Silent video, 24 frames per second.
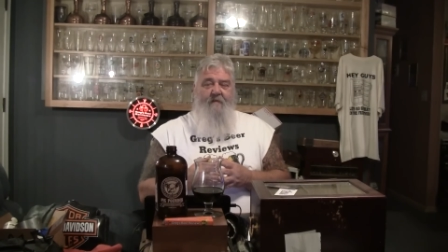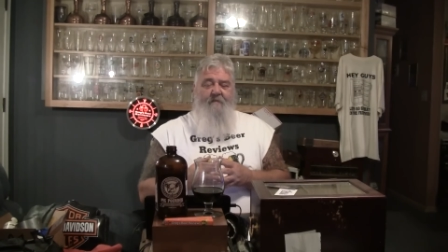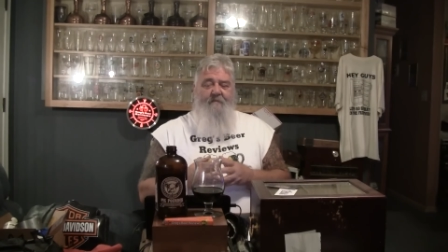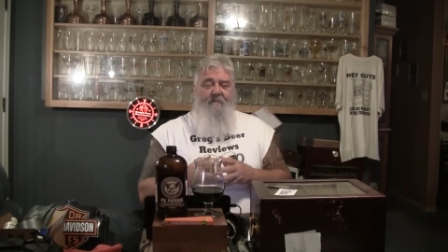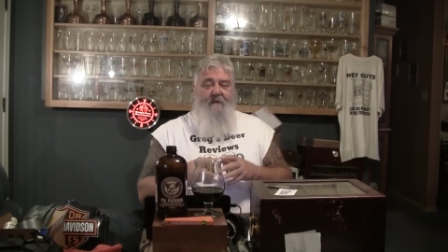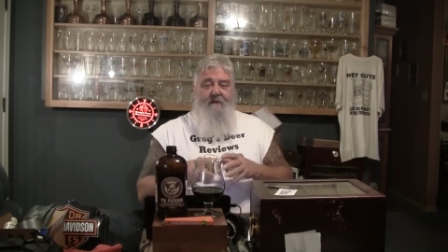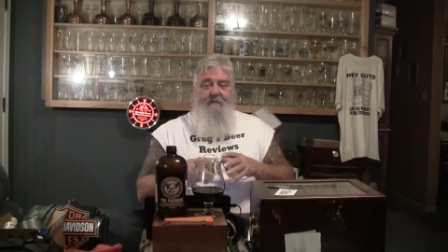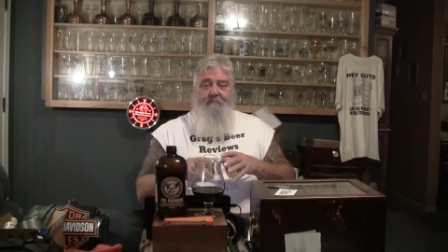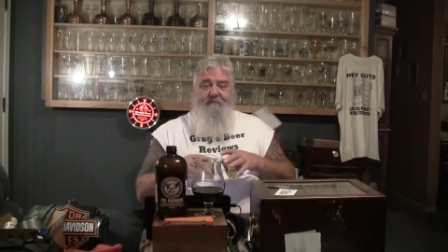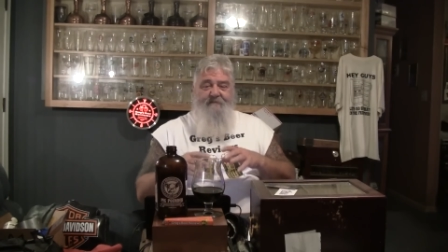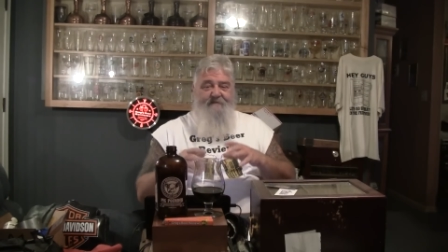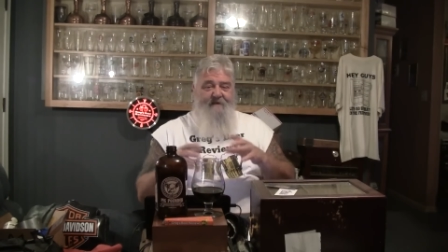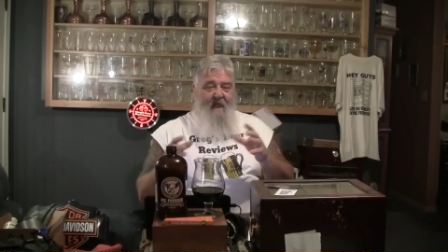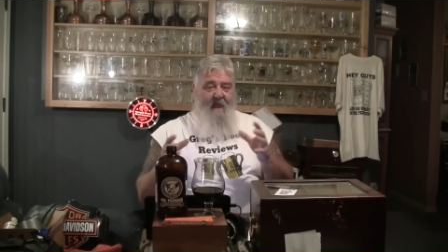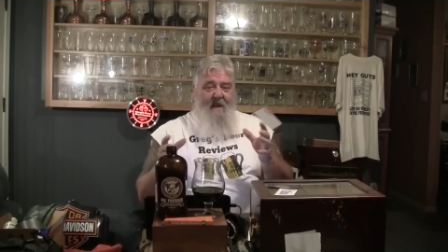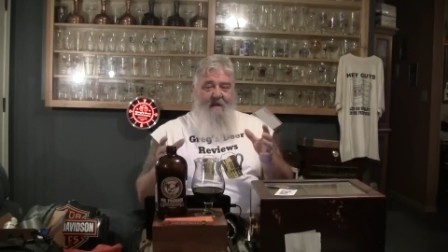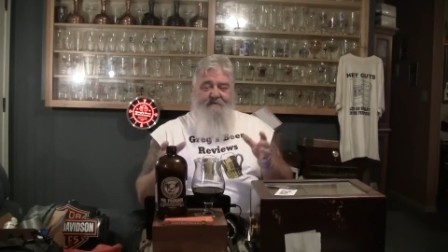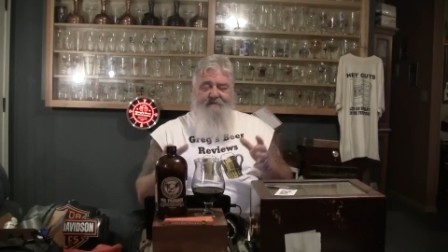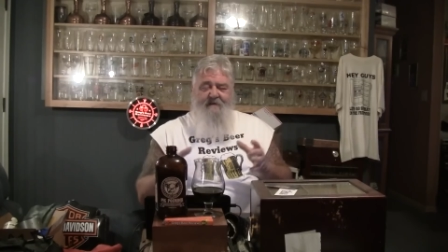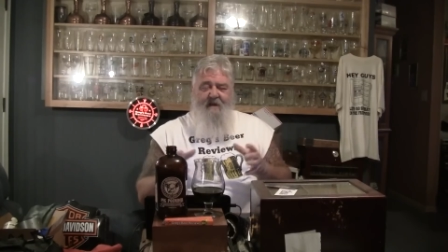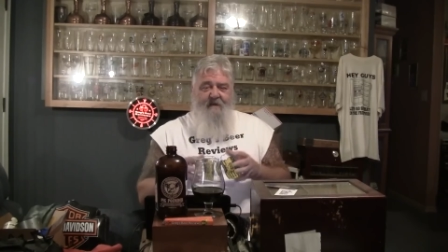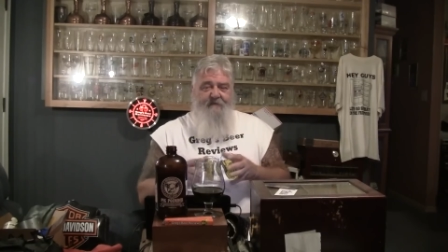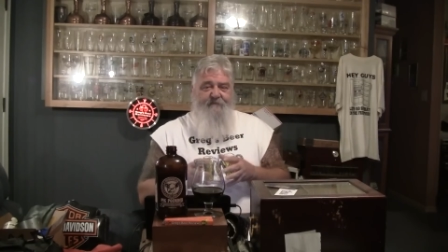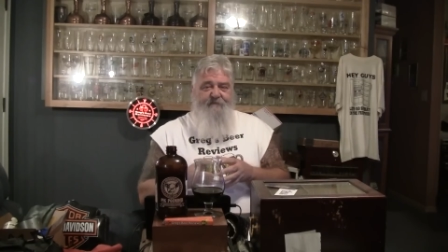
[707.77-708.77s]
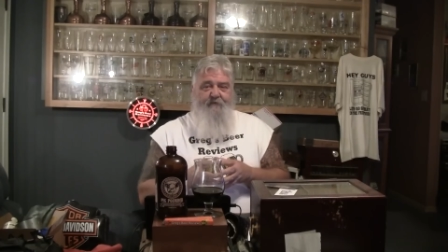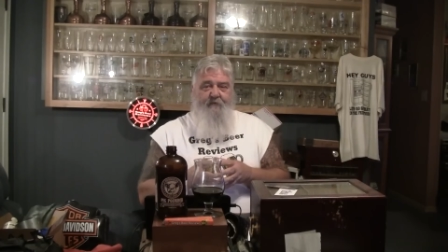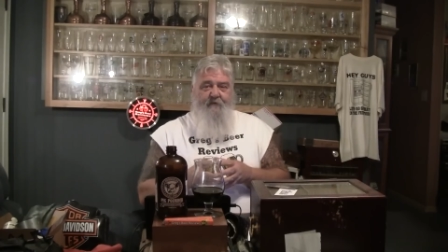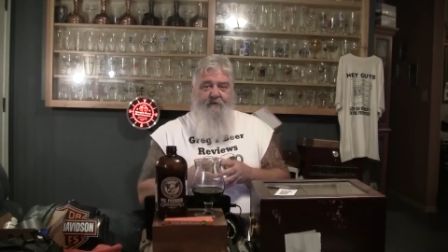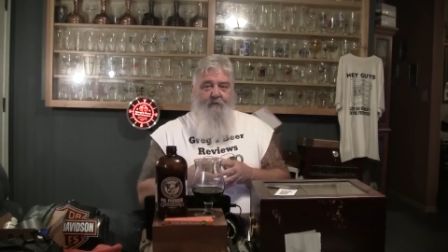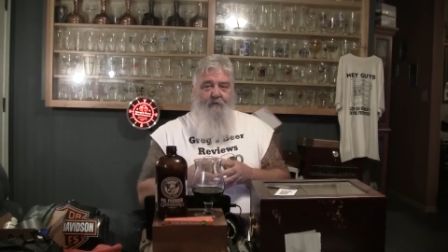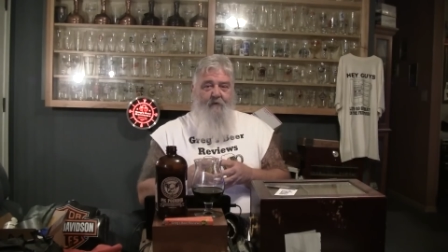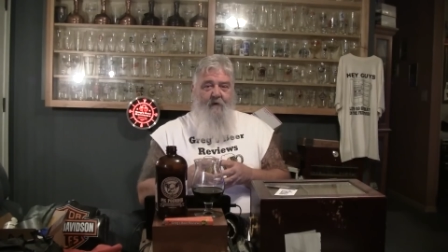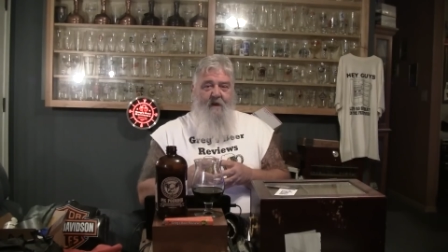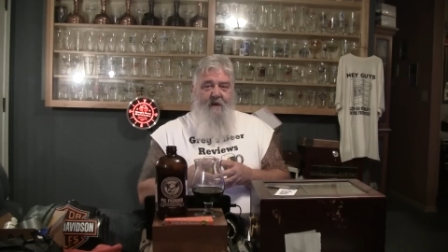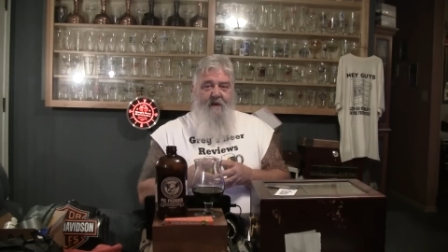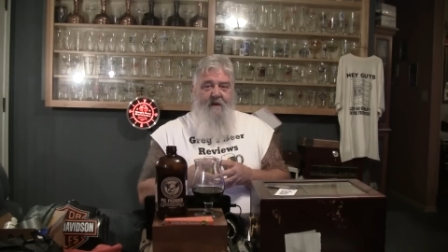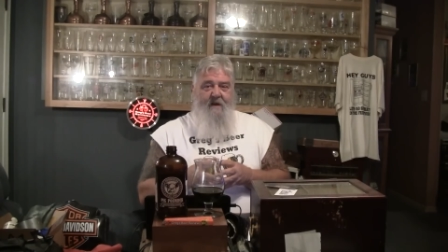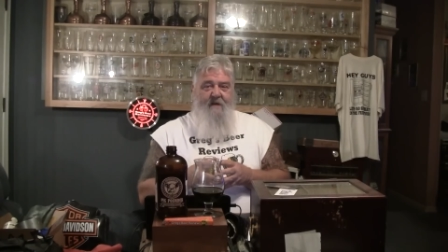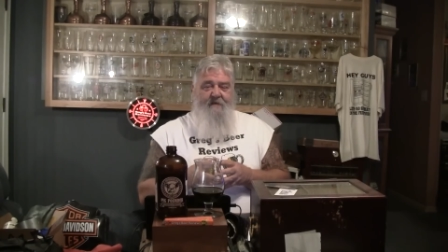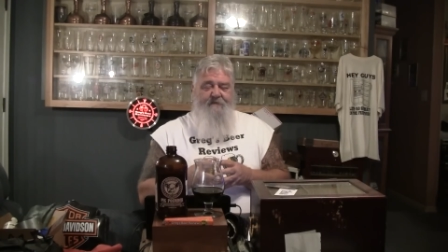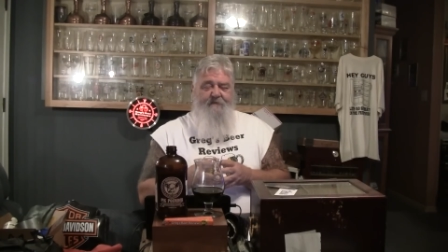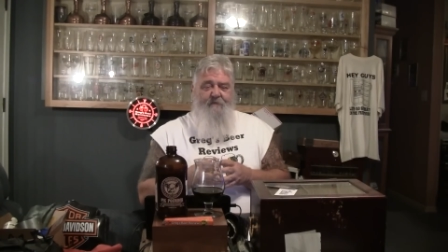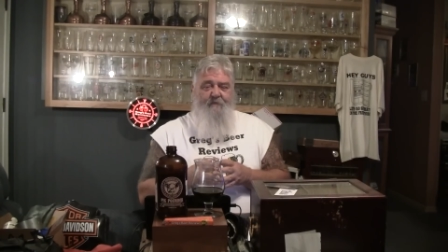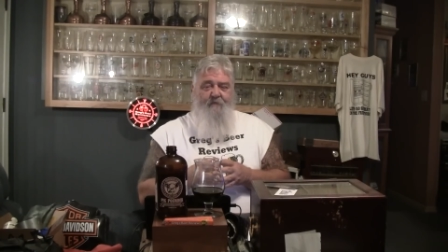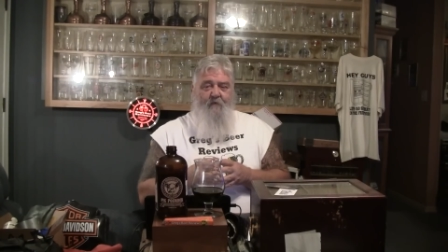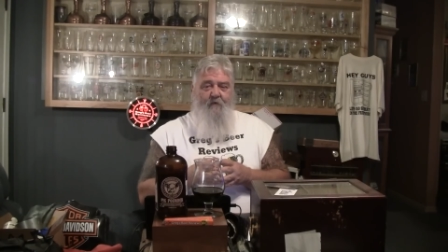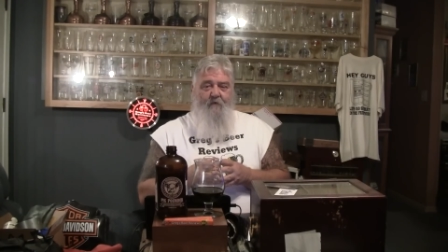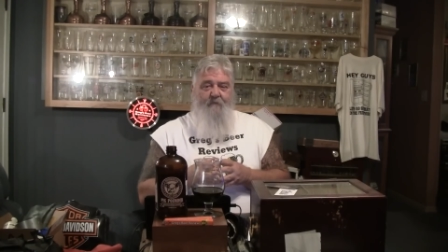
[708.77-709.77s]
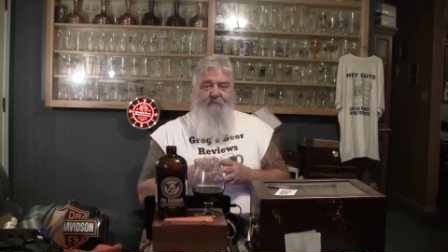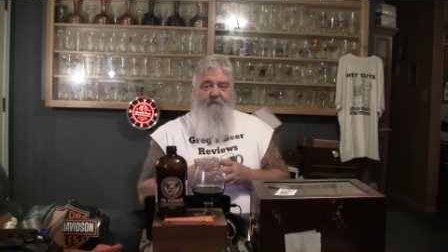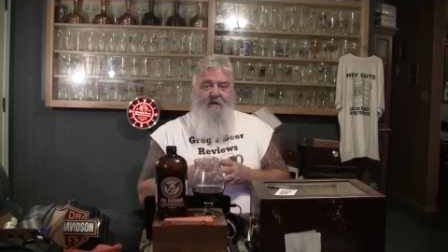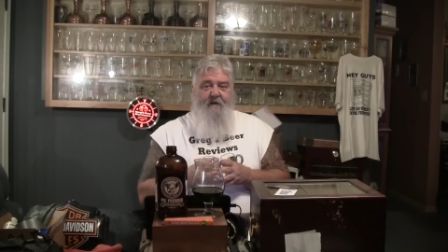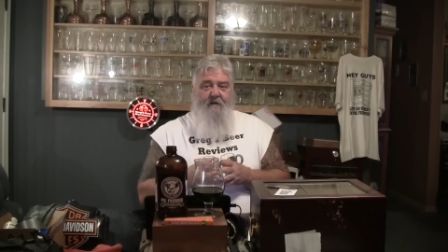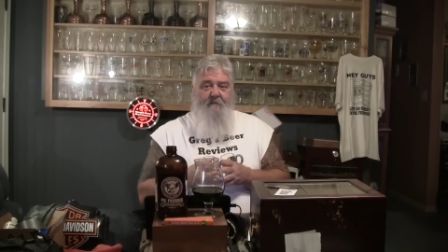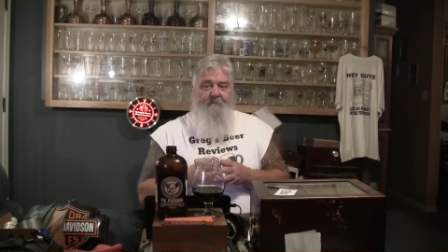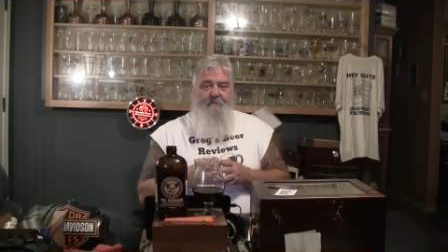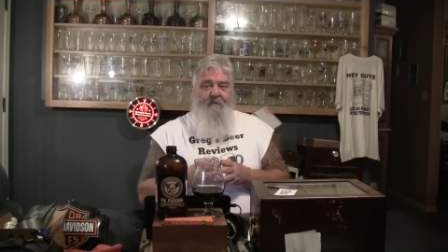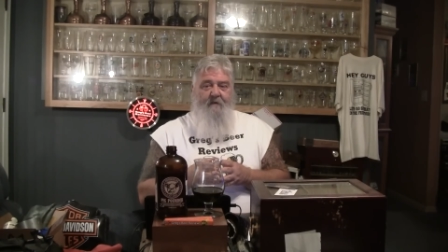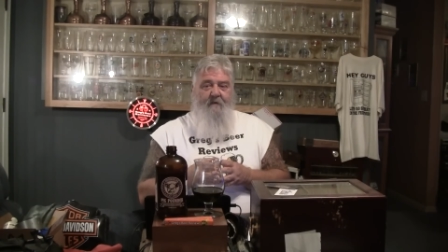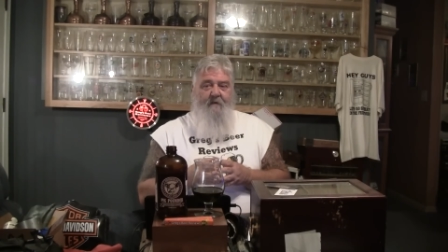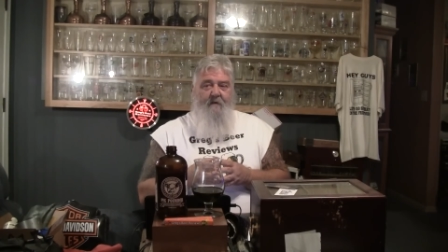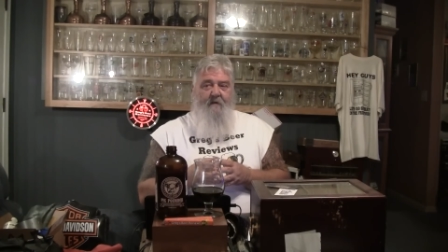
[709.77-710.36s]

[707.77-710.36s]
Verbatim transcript: the metallic taste went away as it warmed up.